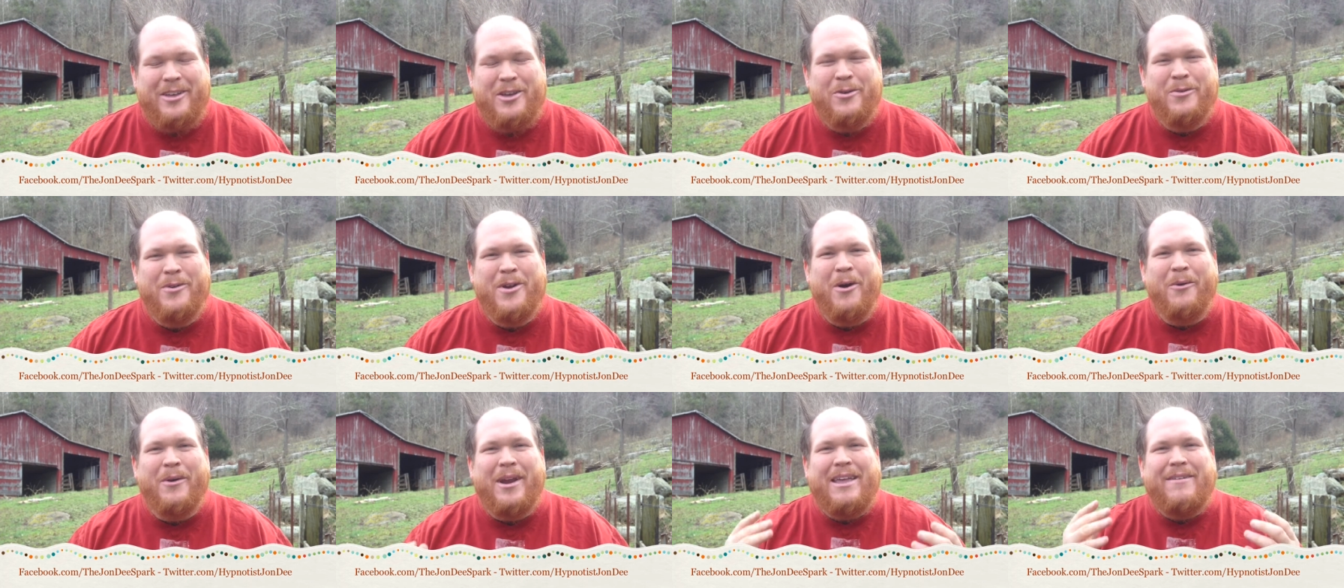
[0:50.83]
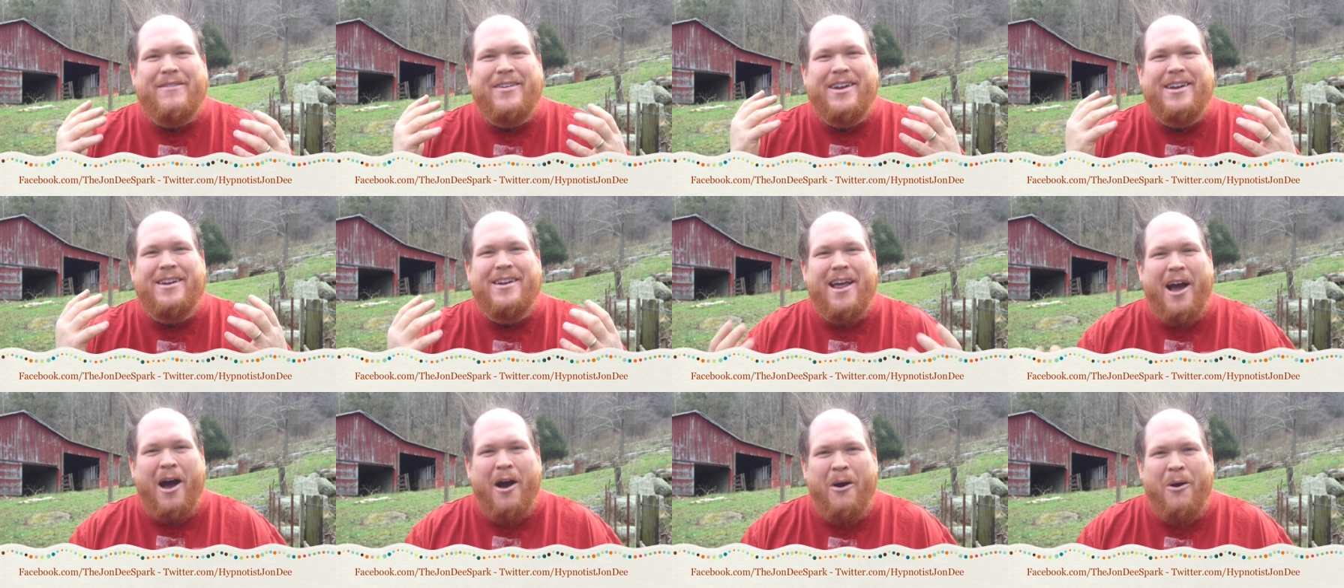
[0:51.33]
You don't
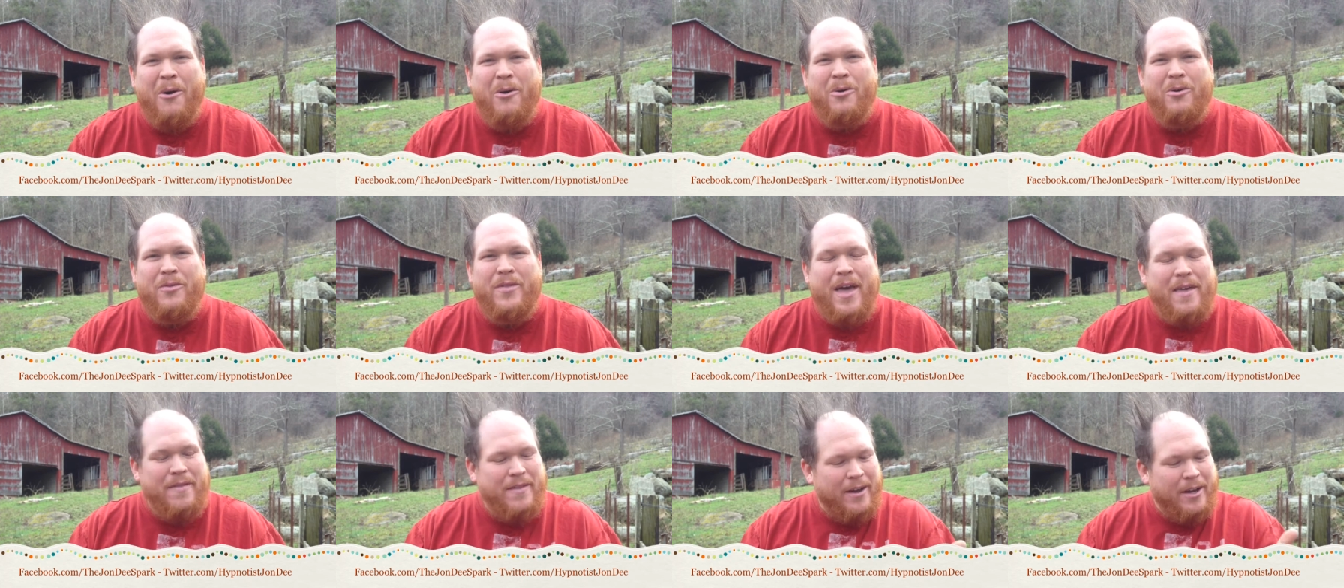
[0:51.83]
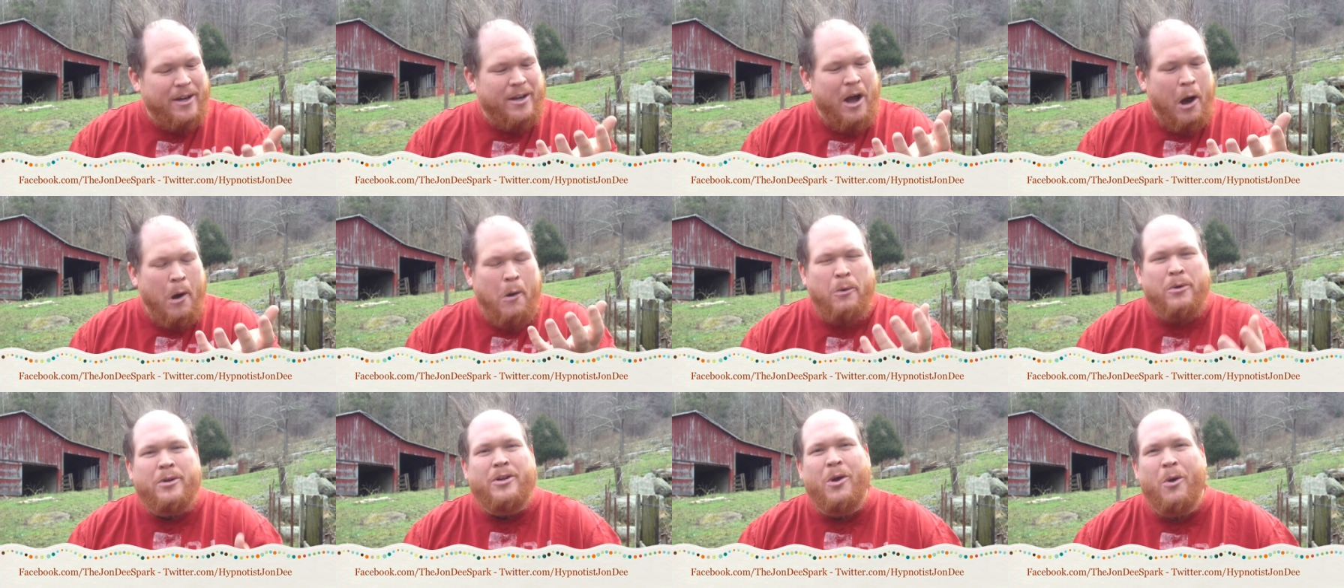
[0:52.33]
even know that the
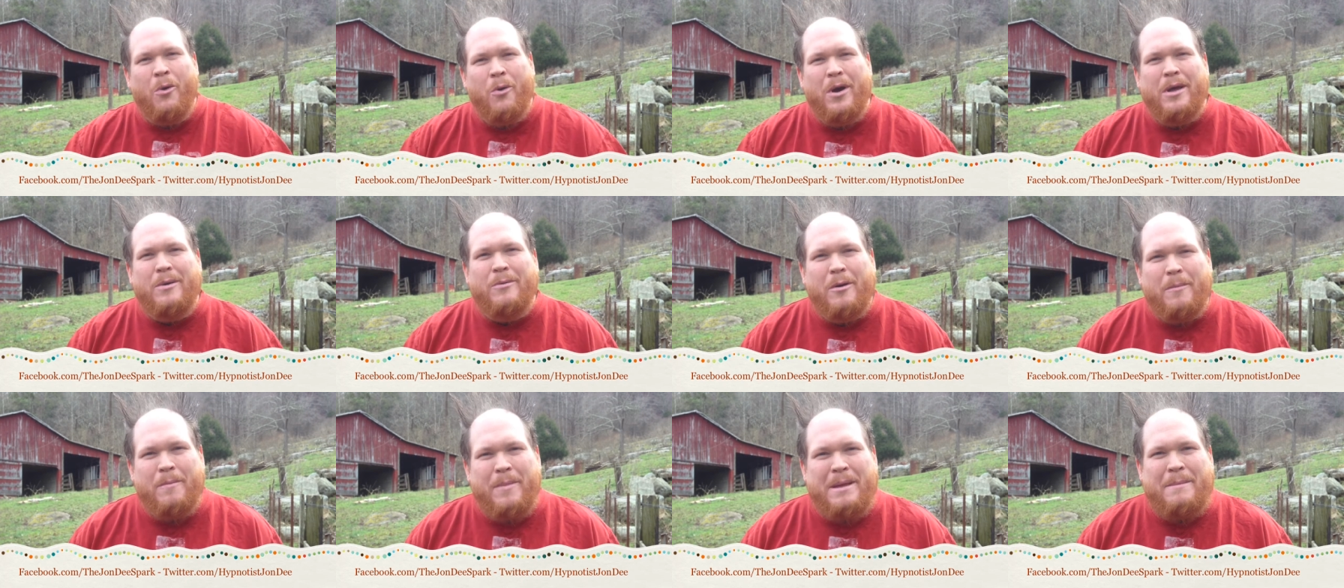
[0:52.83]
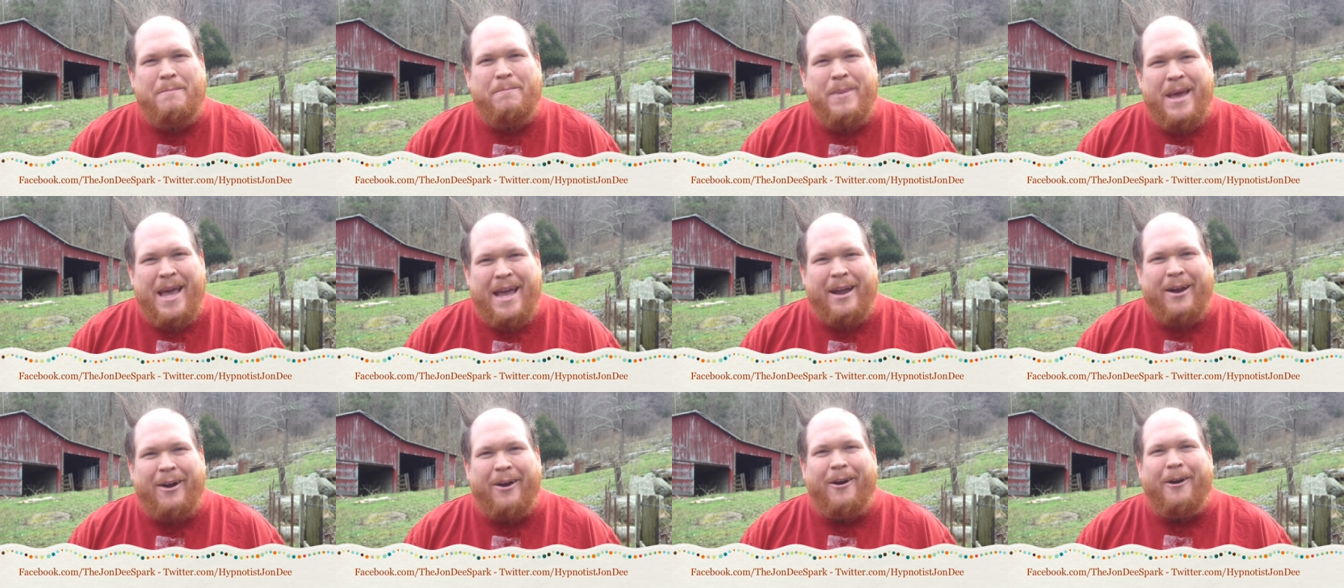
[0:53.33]
gold coin would be
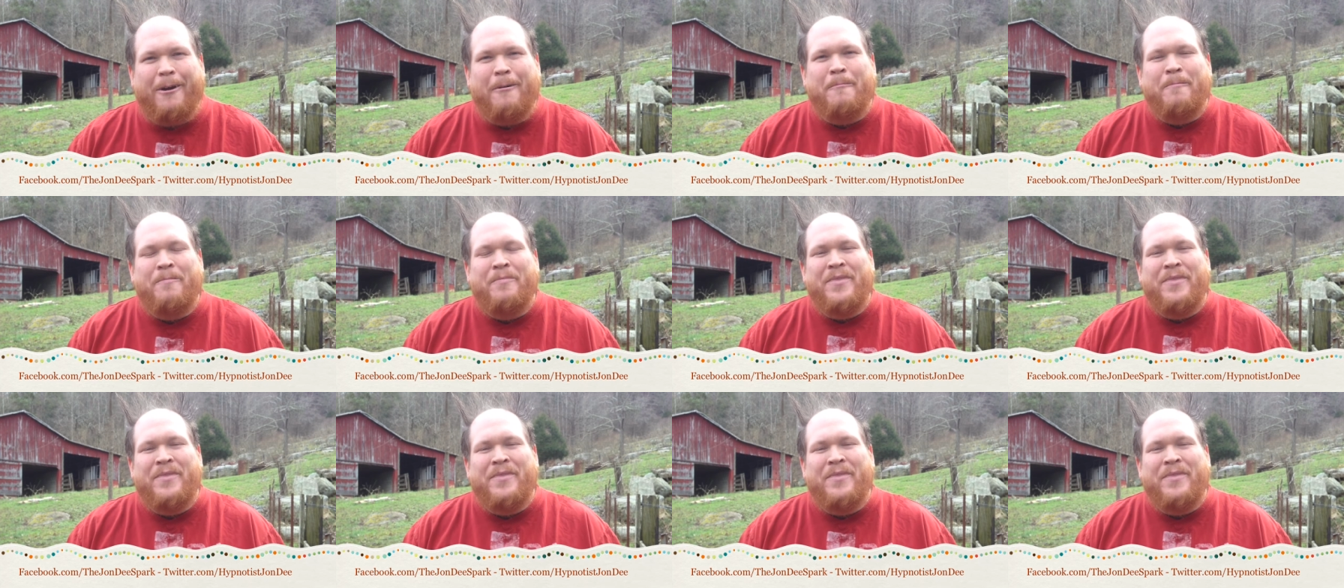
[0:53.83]
bigger.